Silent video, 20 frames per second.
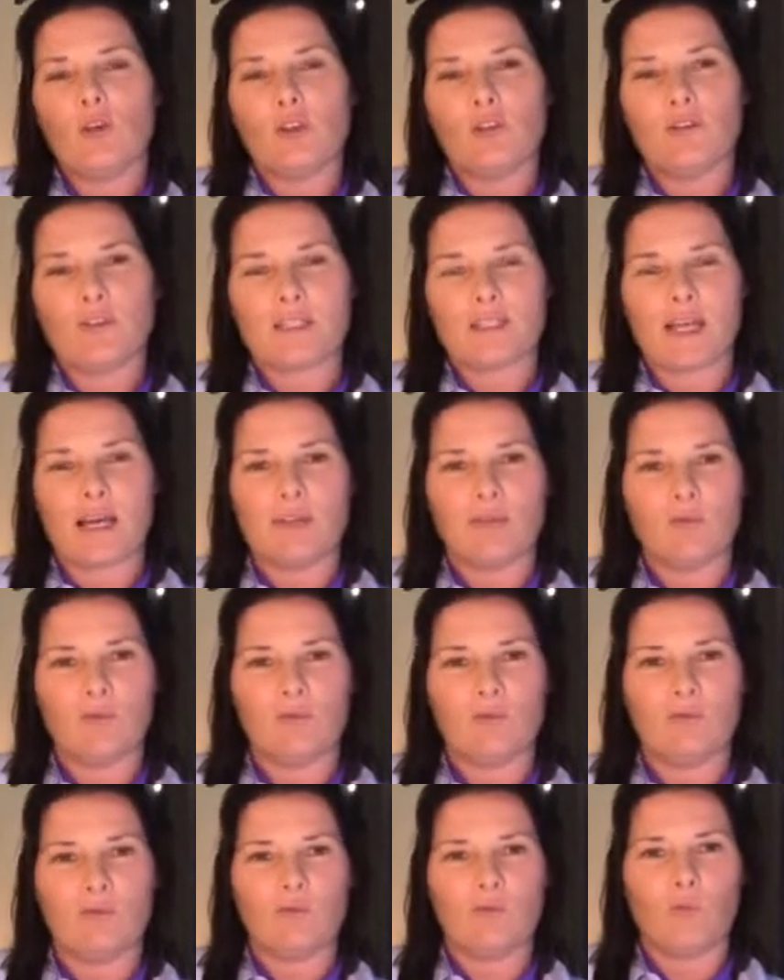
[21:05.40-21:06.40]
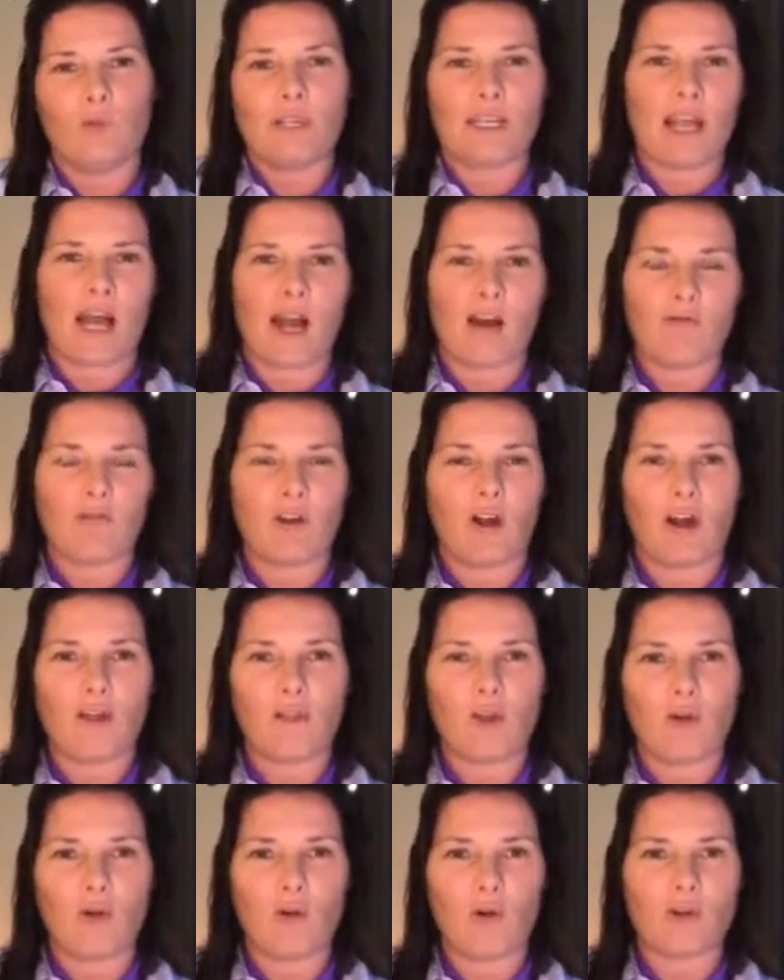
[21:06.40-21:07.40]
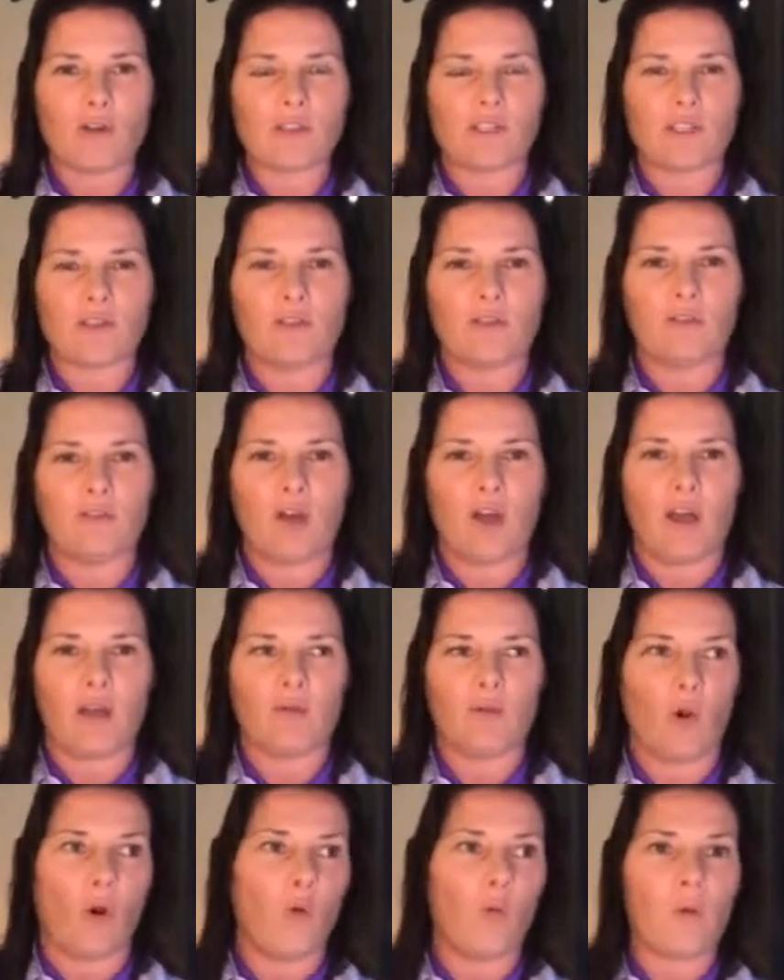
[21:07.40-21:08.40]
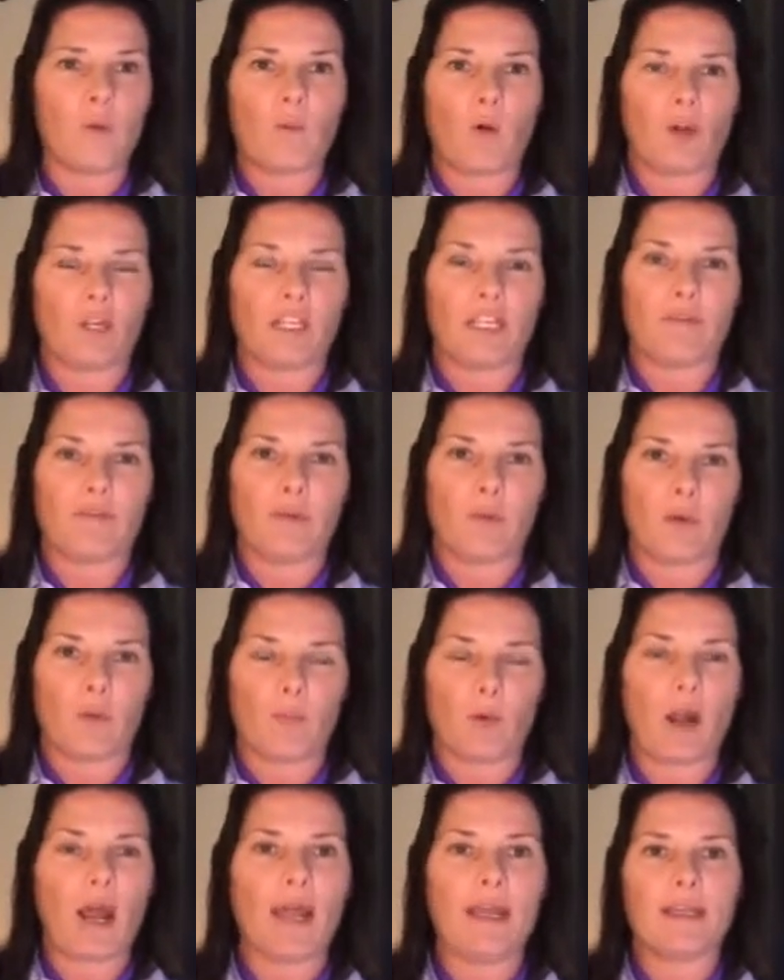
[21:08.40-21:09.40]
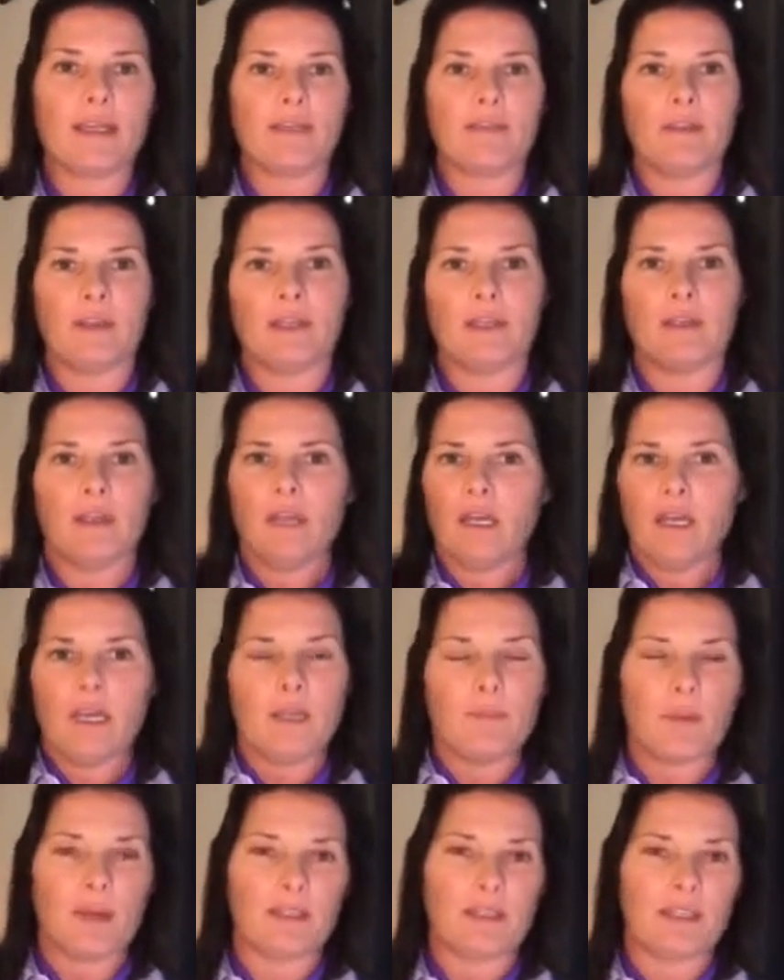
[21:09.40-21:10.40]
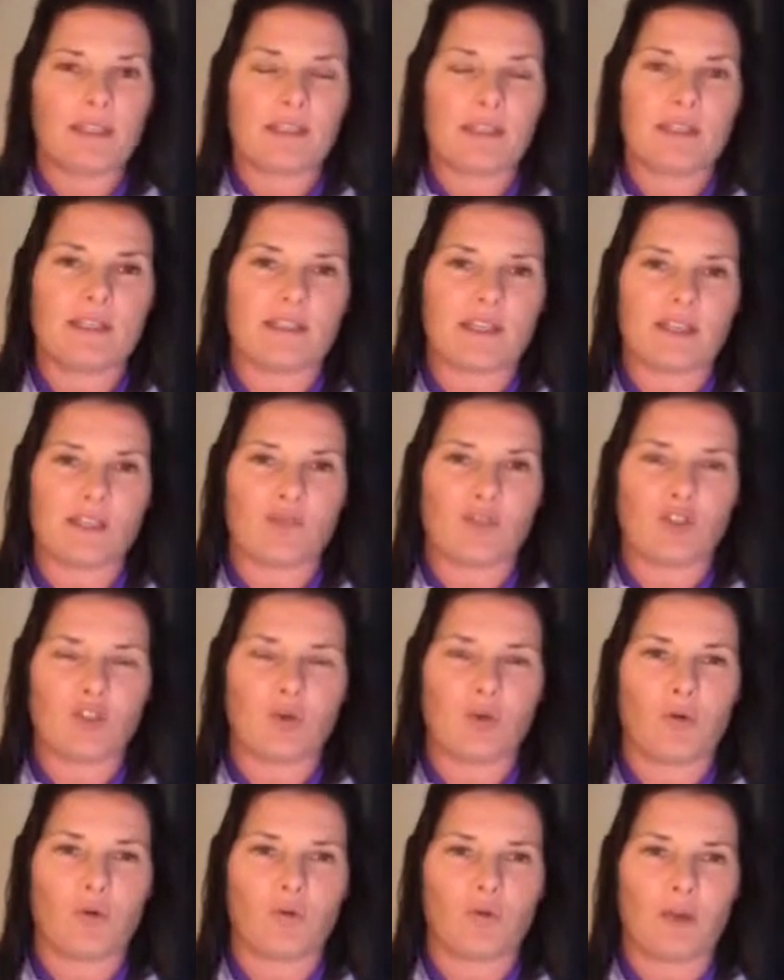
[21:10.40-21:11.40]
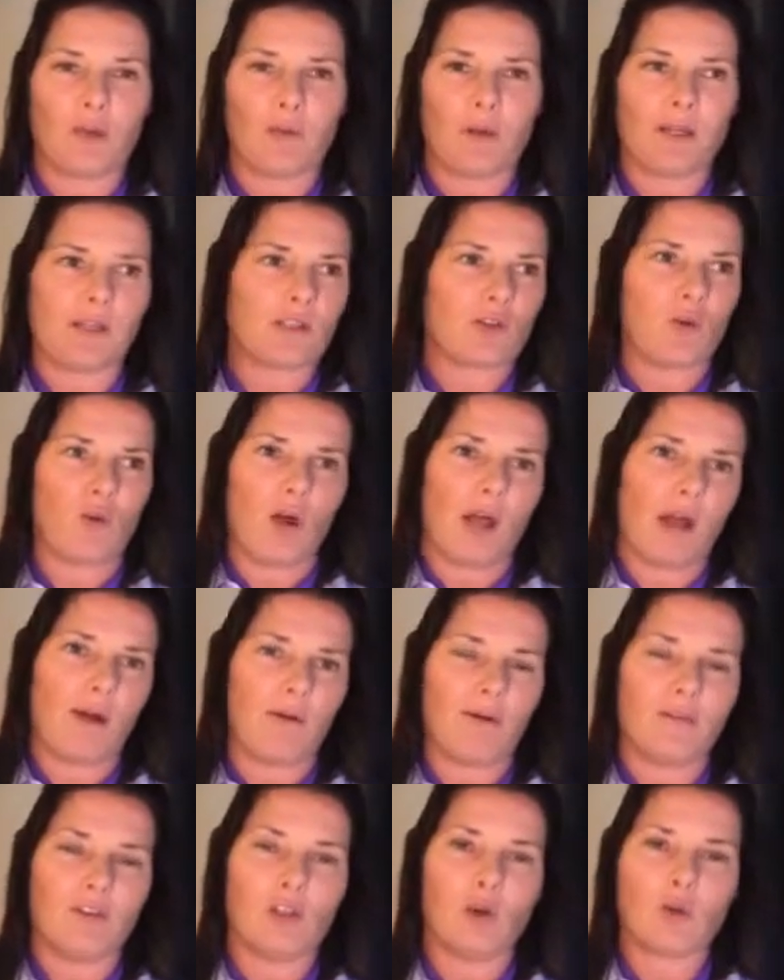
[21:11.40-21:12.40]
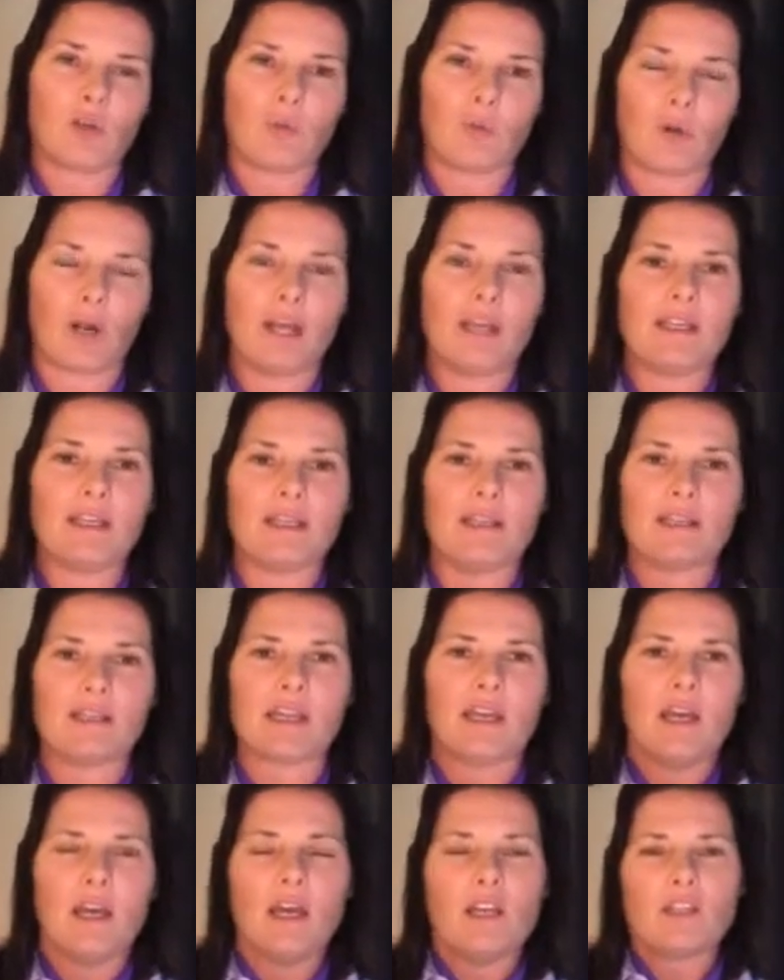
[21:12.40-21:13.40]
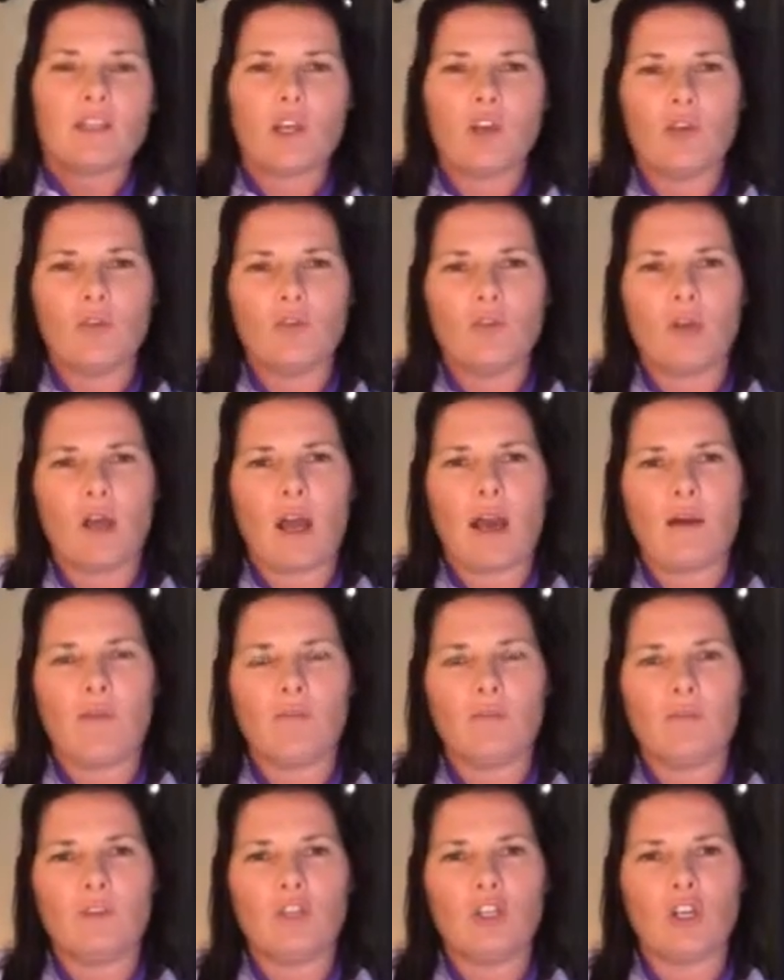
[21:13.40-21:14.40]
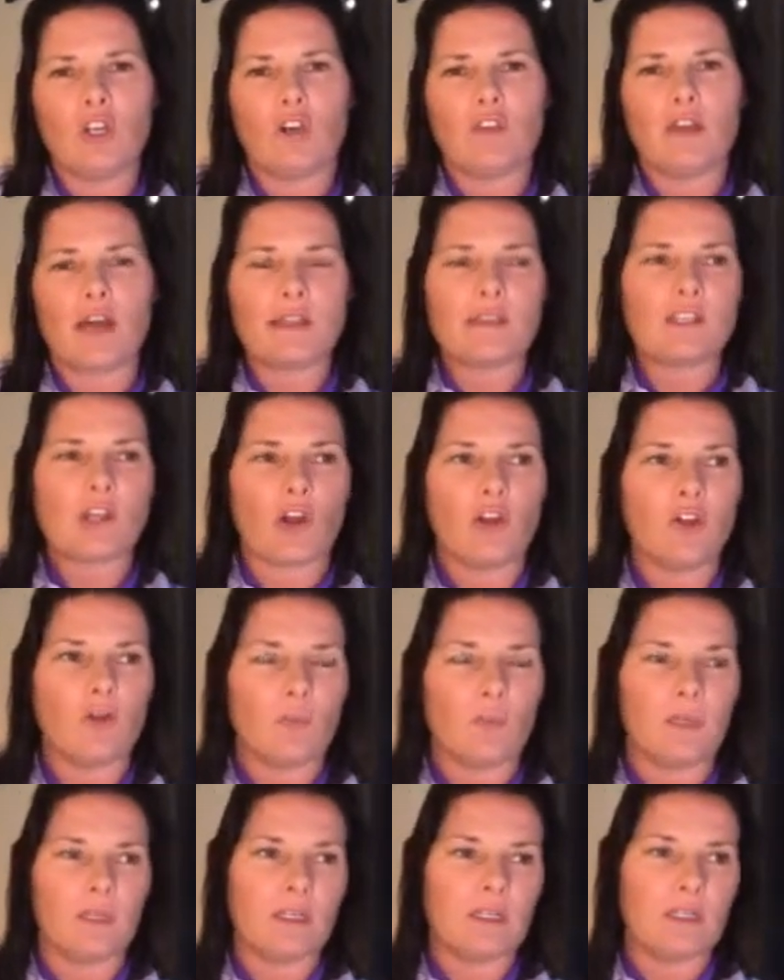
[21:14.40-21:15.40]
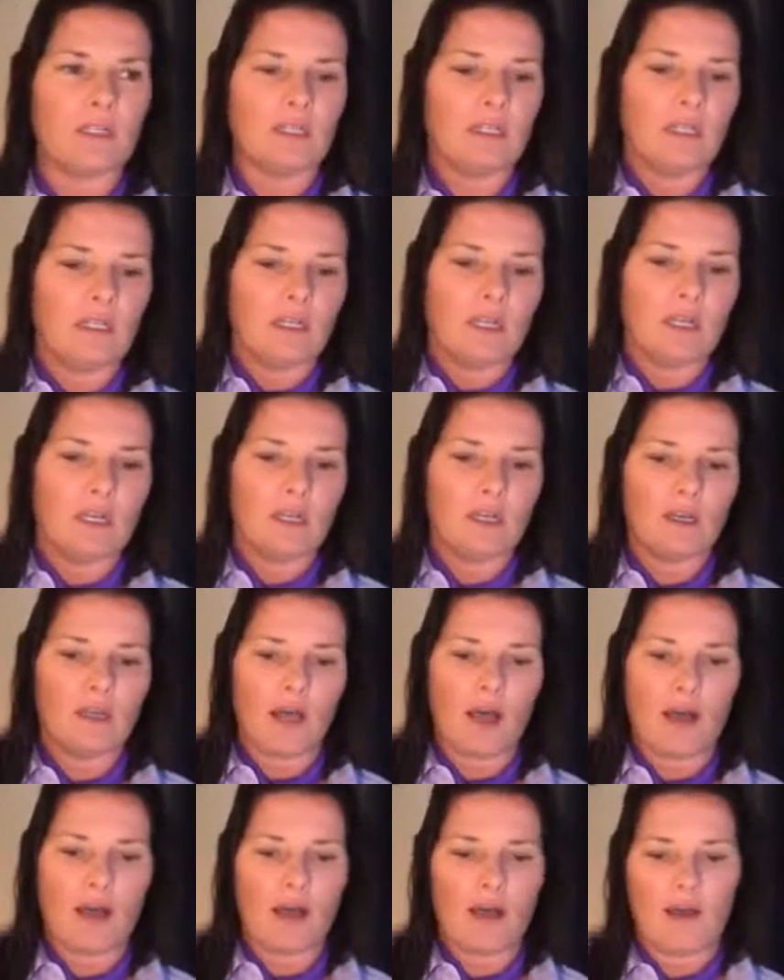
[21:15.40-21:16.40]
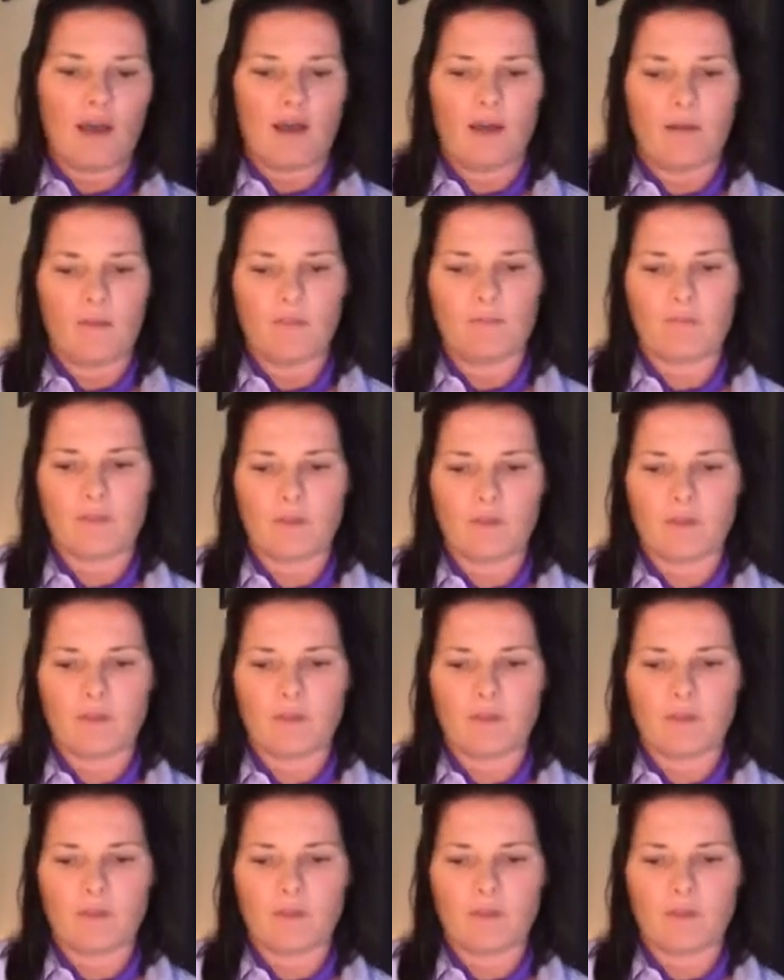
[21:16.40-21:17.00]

all of a sudden we can't ride the horse and, and or we want to give him a break and then he barely sees us for two or three weeks or however long the break is so um, you know that's going to be uh,